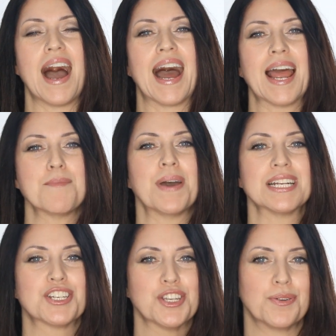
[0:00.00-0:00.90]
I
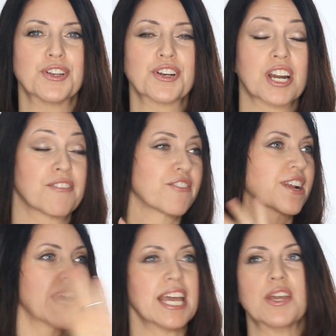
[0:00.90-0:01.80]
bet you're gonna
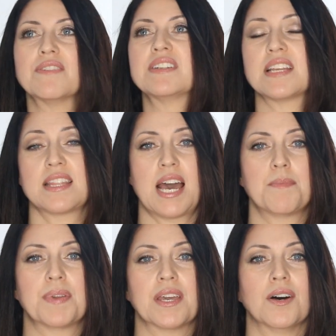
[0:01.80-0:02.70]
forget you even did
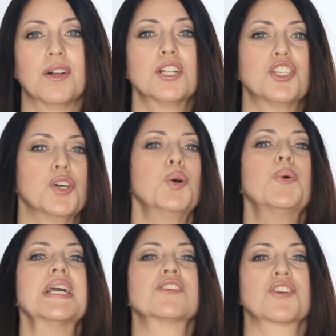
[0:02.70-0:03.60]
that peel. 2
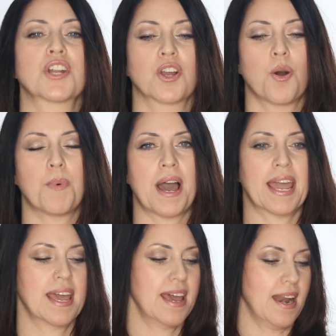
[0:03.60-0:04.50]
weeks are gonna go by.